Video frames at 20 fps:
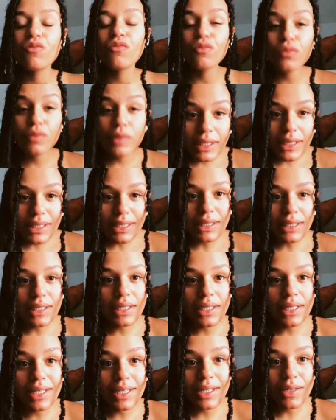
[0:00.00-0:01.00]

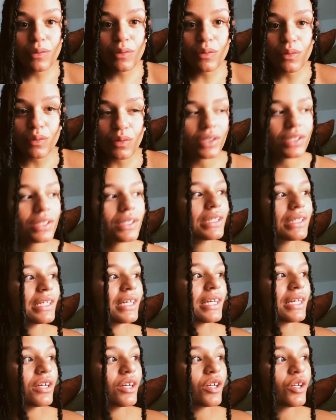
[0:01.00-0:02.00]
really
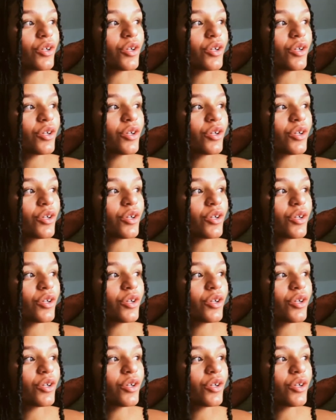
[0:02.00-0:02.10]
really